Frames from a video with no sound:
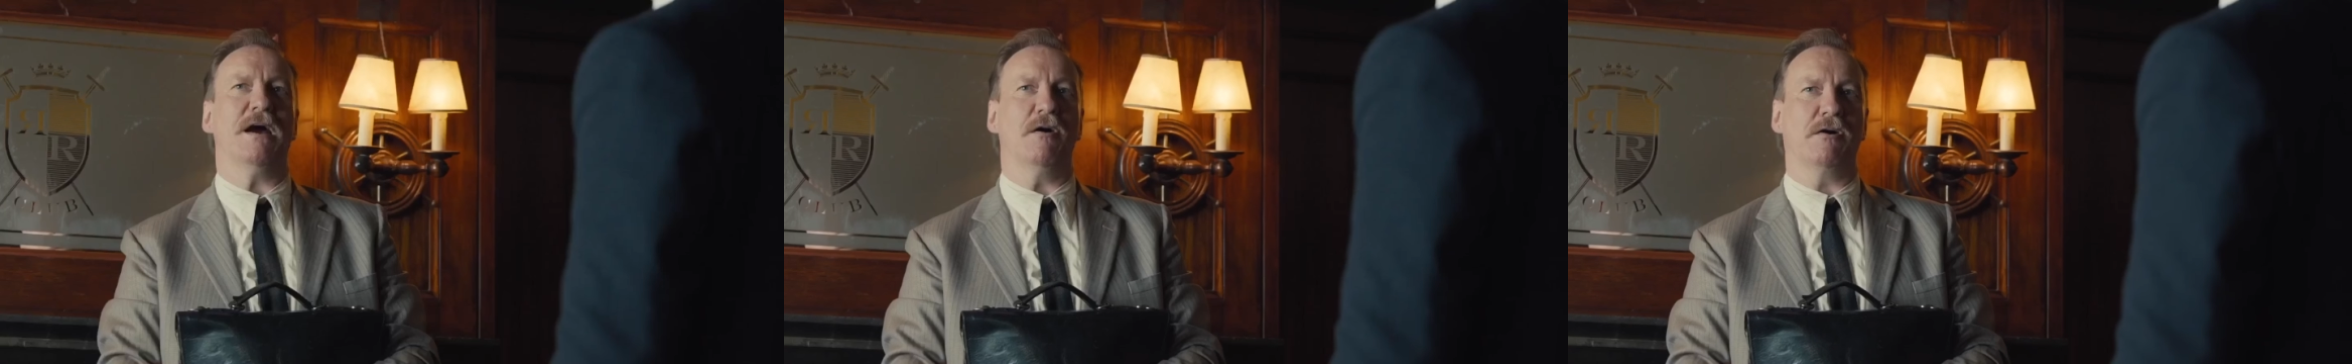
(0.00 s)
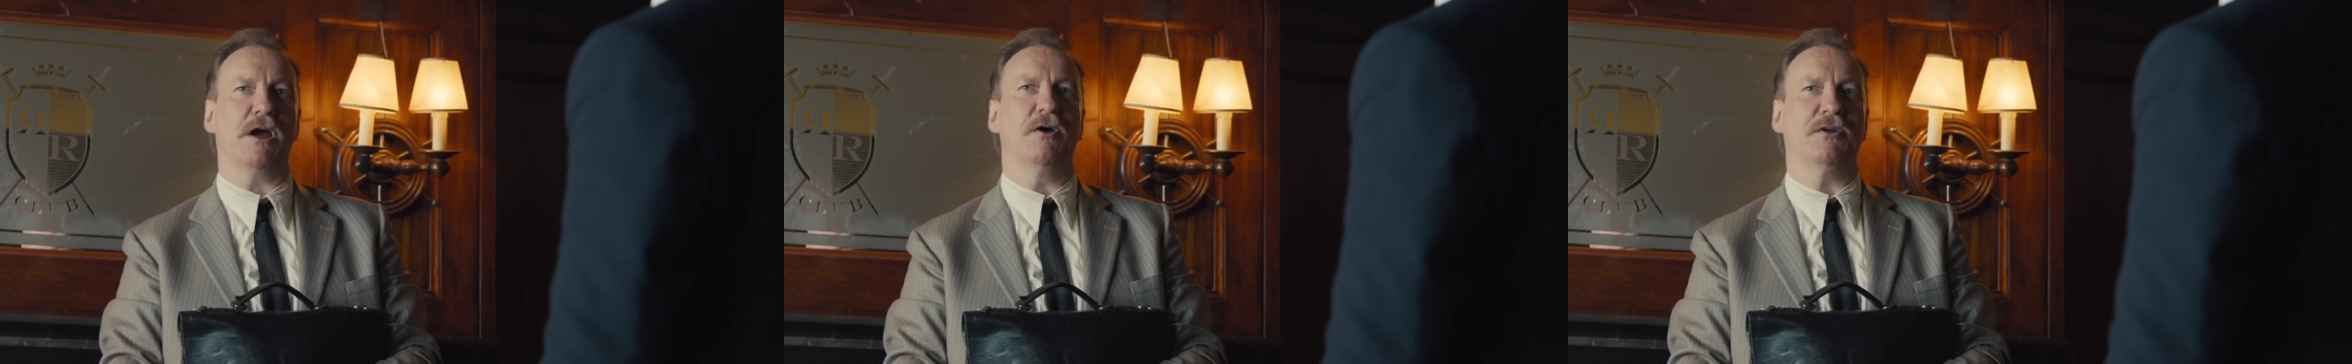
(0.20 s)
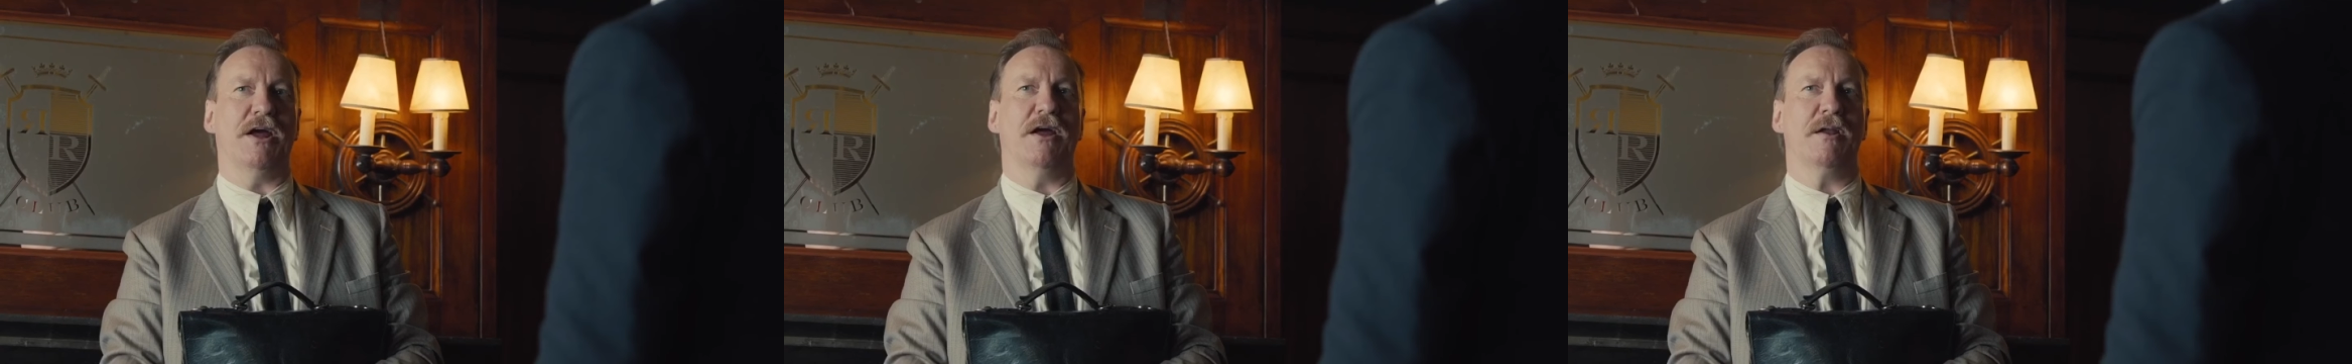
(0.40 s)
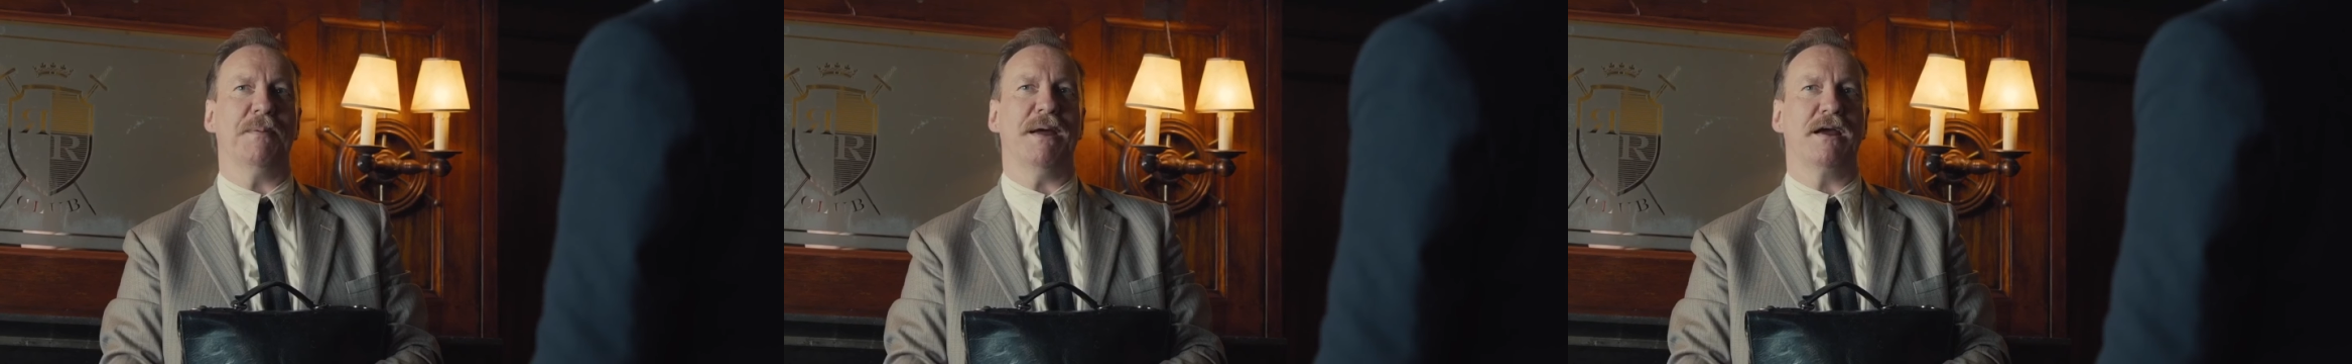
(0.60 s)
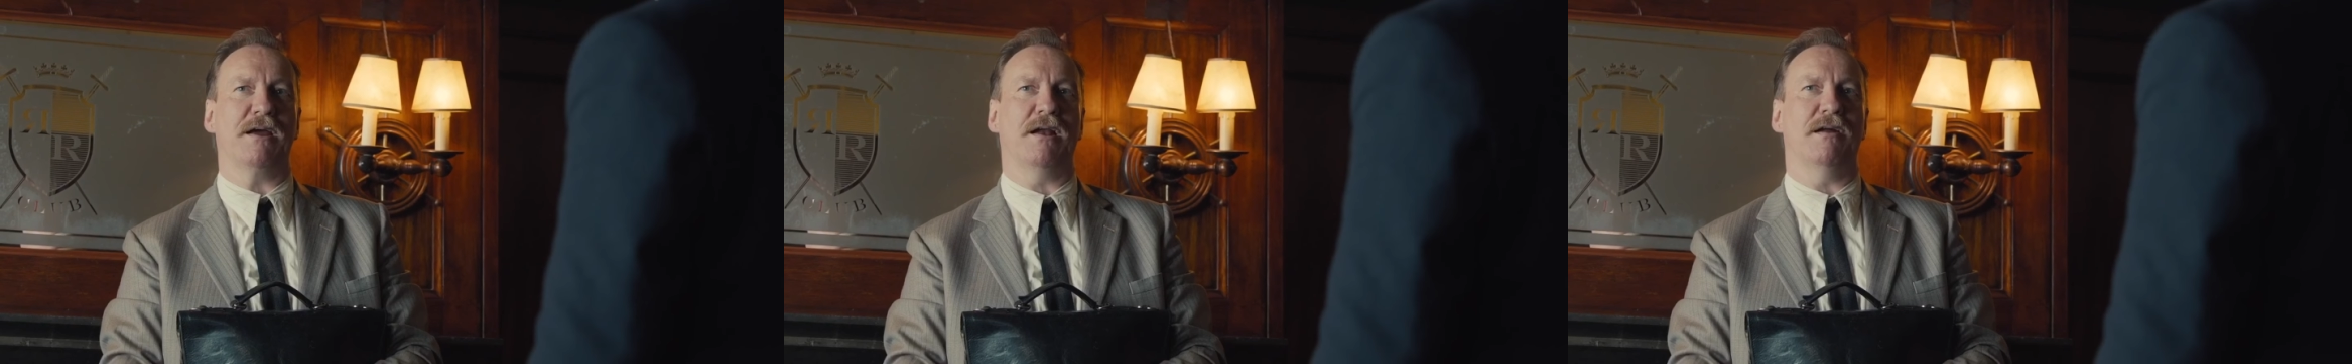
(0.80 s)
I'll go down the
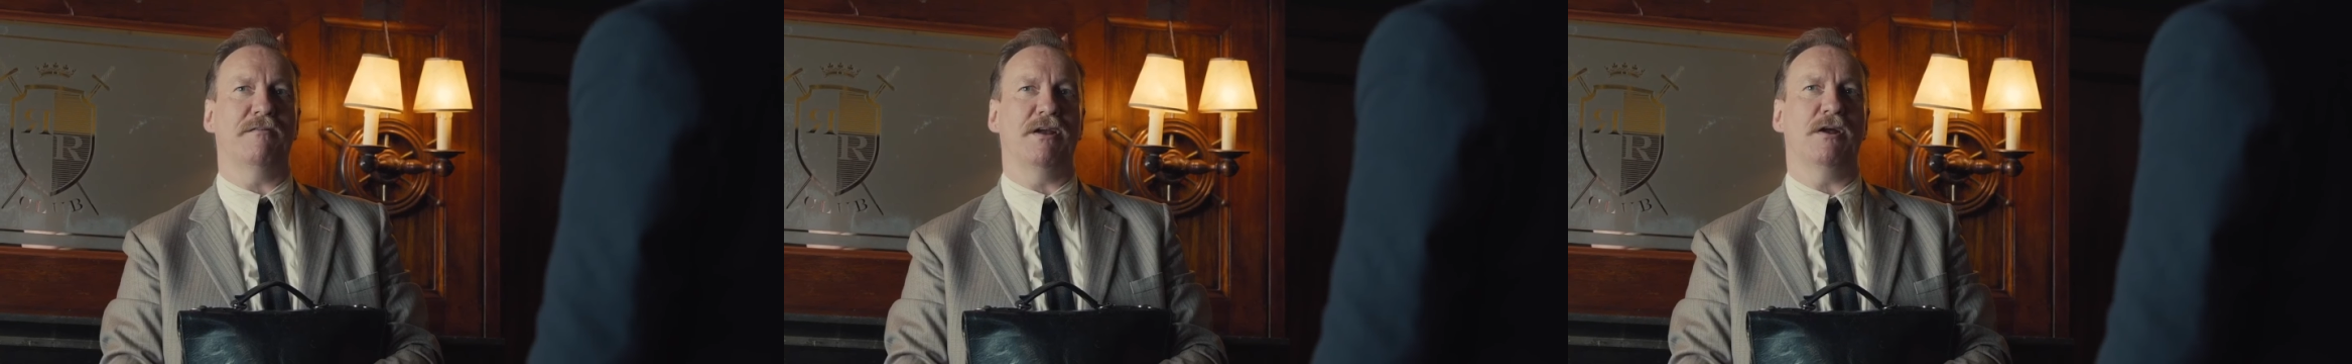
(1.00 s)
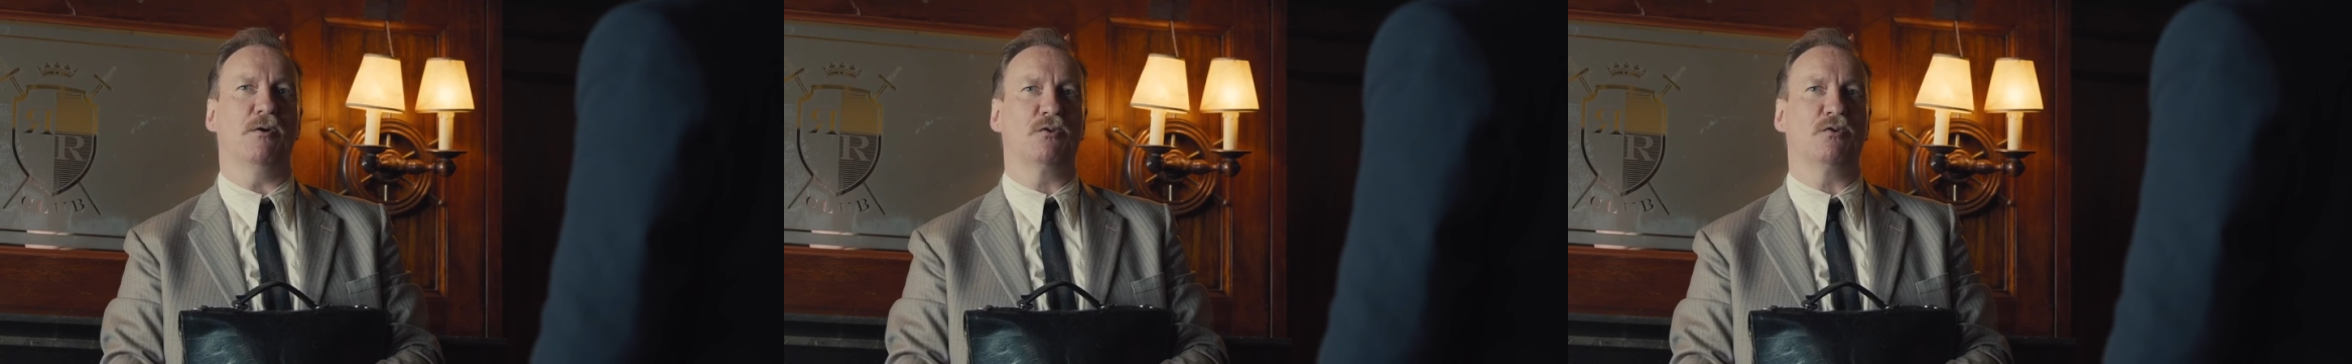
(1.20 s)
bank and have a little